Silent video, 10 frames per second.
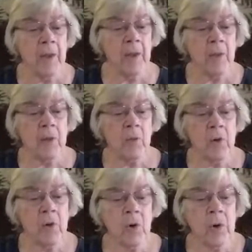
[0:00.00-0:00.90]
that will
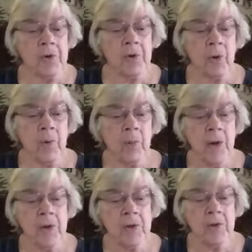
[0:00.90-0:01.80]
cause their
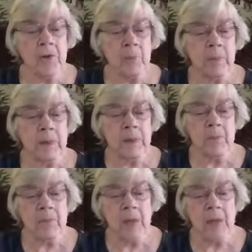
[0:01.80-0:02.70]
brains to bleed
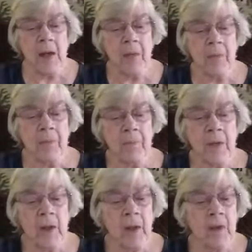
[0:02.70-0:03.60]
them to death.
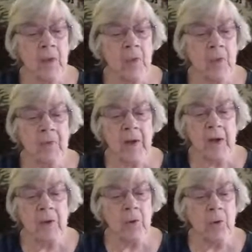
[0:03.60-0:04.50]
It will
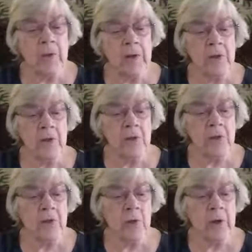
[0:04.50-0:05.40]
affect only the
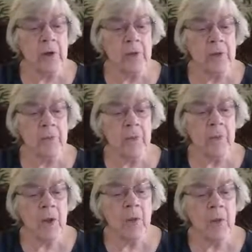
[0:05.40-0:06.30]
destroyers.
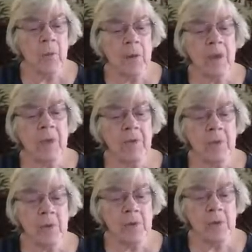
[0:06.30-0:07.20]
We love
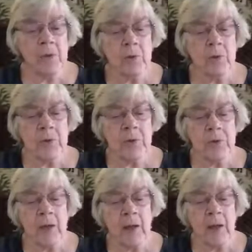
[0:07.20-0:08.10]
those who smell
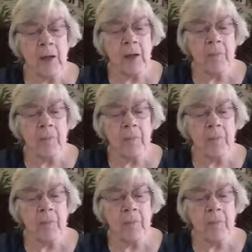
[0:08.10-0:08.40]
sunlight,